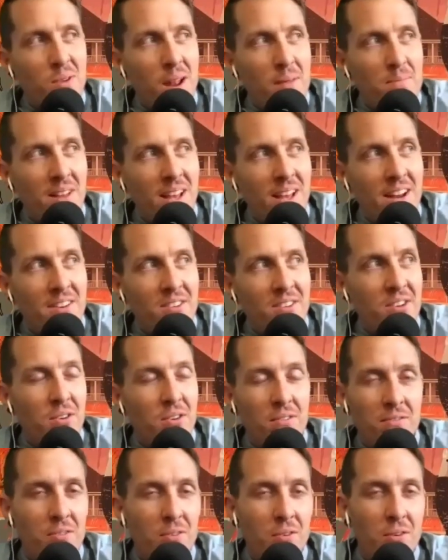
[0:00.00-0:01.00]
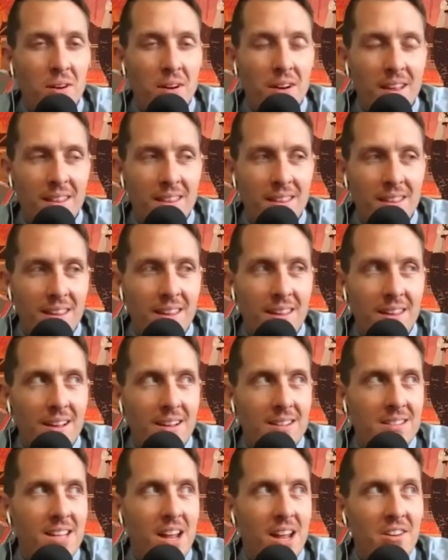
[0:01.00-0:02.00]
what I plan to do for the
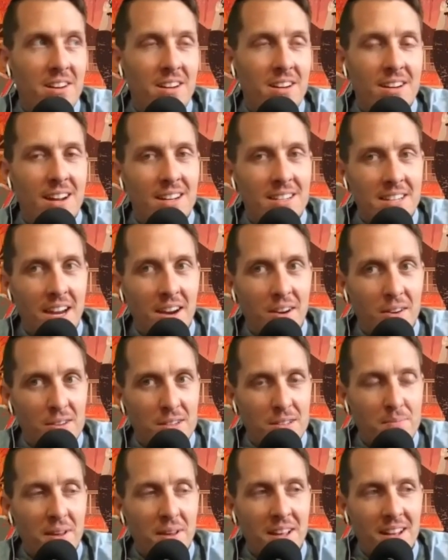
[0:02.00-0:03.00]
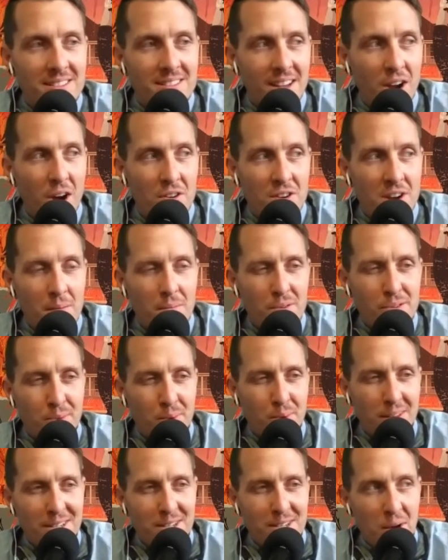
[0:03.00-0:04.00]
Saturday Night Terrors, because like our numbers
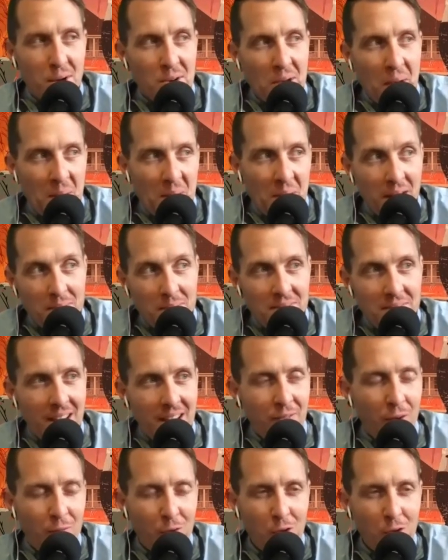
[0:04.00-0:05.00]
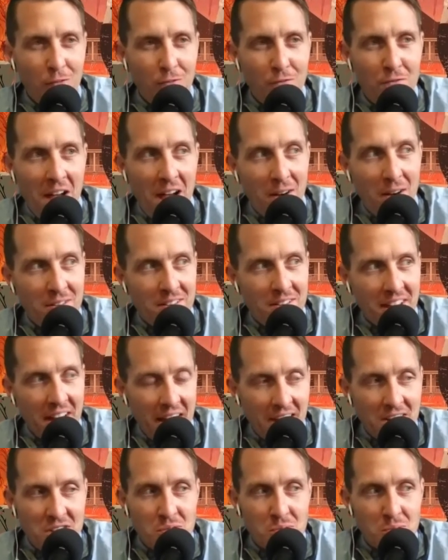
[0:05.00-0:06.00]
really don't go up. If you found the
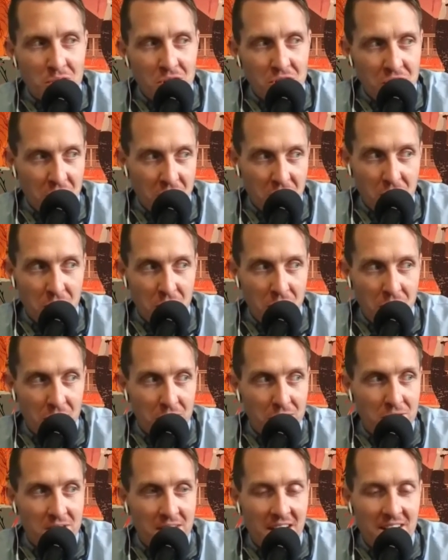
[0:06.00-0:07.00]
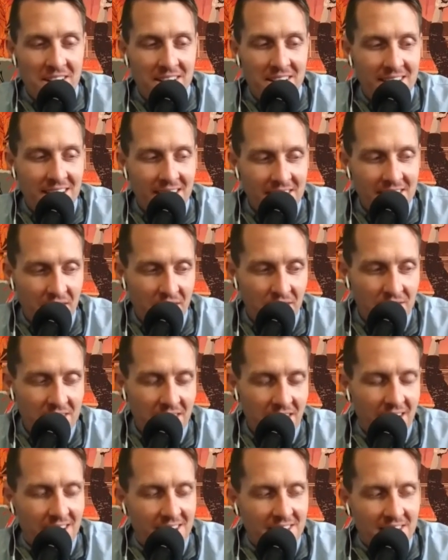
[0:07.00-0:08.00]
actual show through Saturday Night Terrors,
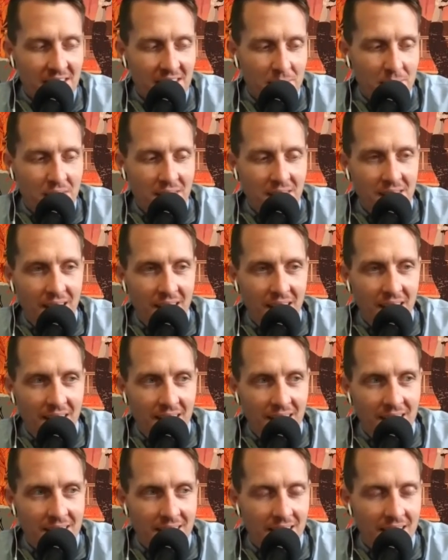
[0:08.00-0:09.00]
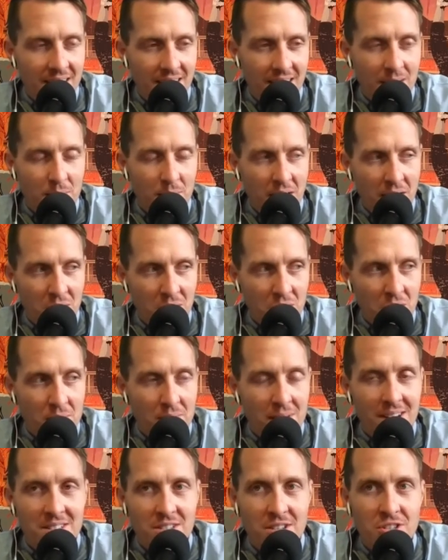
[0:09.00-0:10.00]
send me an email or a
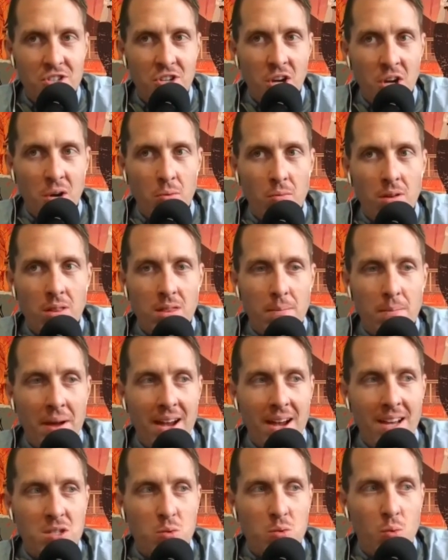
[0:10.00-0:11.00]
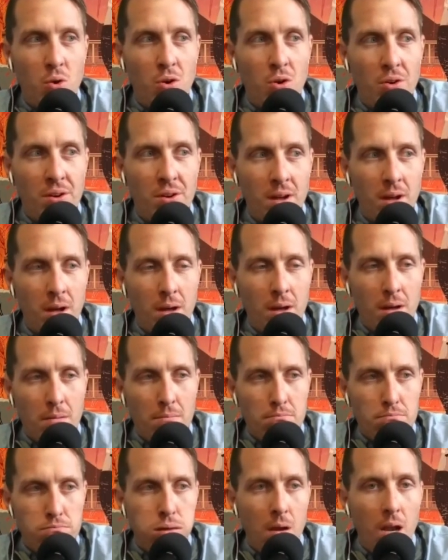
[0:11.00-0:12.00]
message with the password
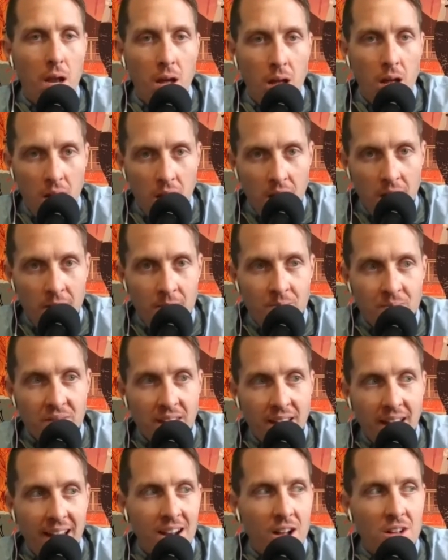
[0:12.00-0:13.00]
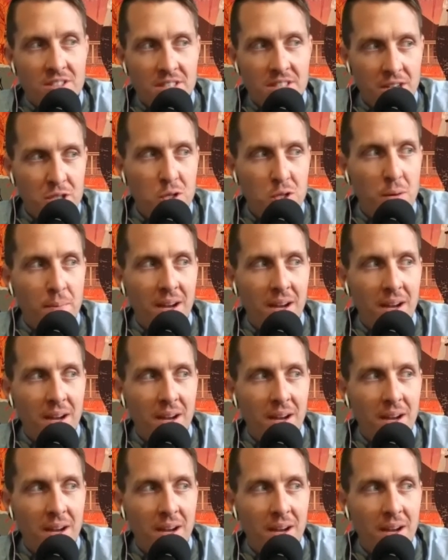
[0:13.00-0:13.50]
blah, and I'll send you